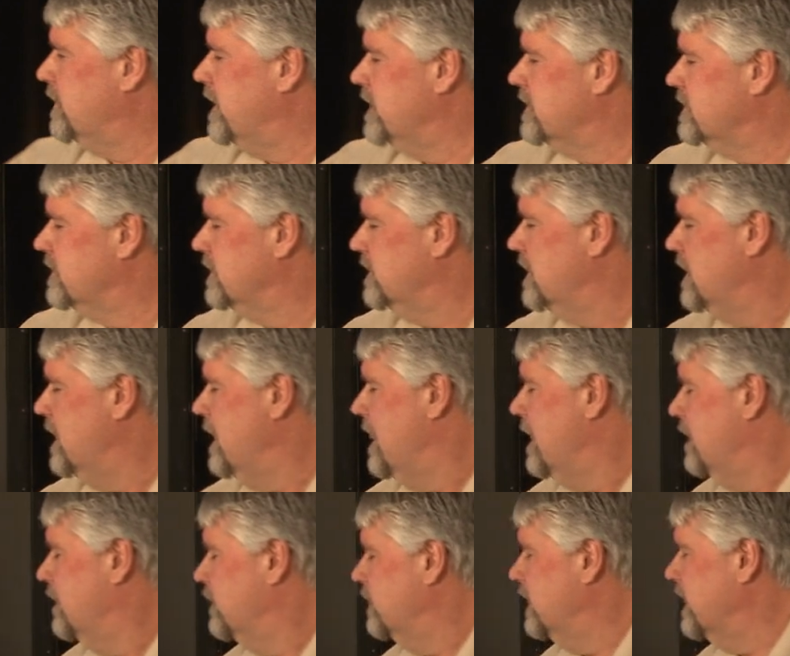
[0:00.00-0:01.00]
pressure
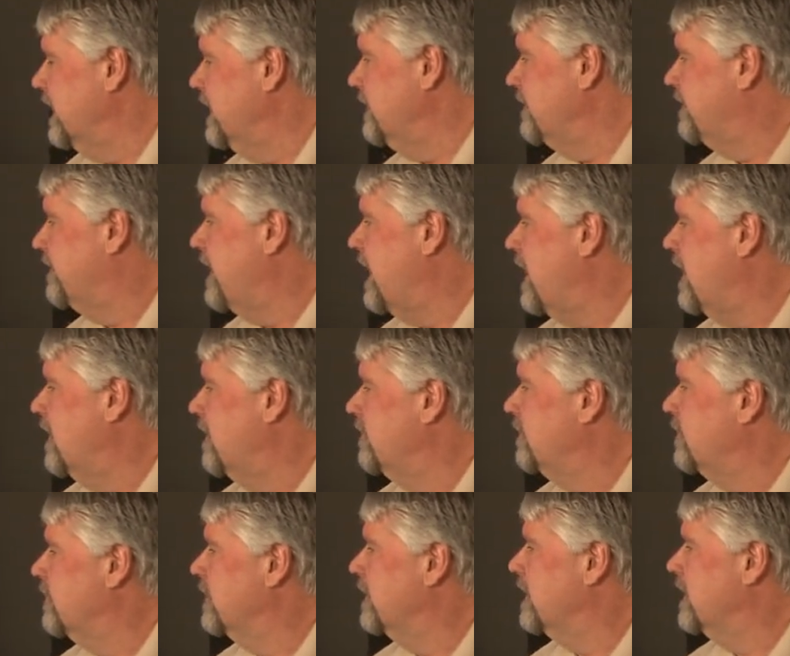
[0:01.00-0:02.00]
relief
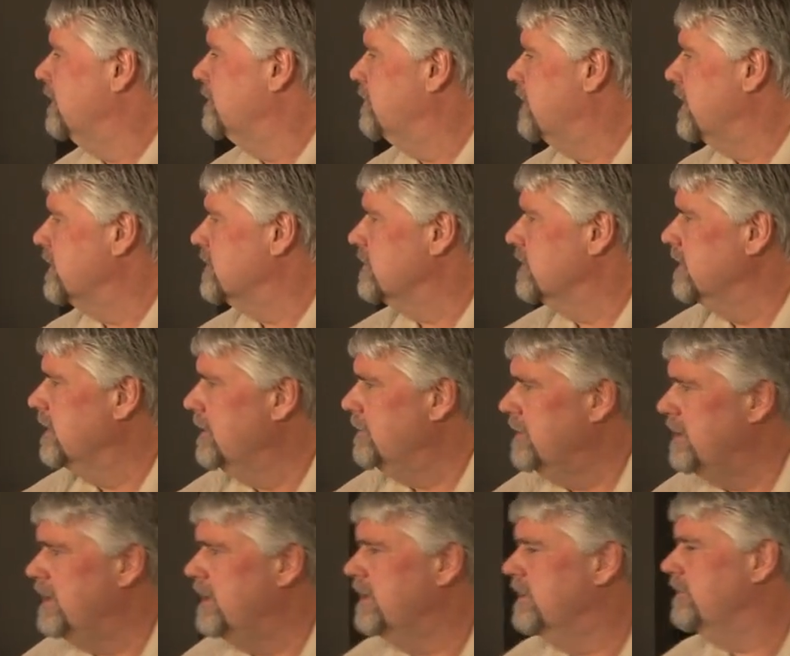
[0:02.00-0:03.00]
valve or the pressure
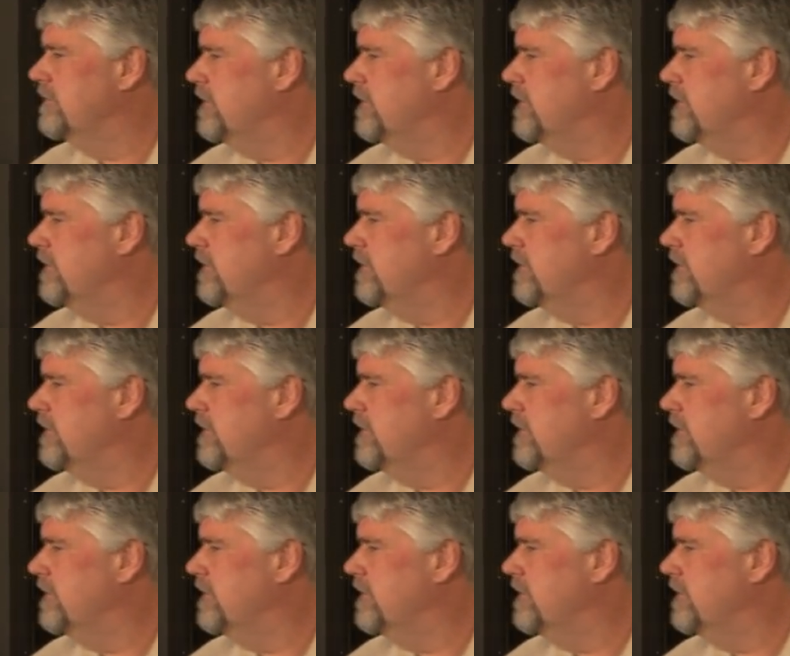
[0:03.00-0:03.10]
limiting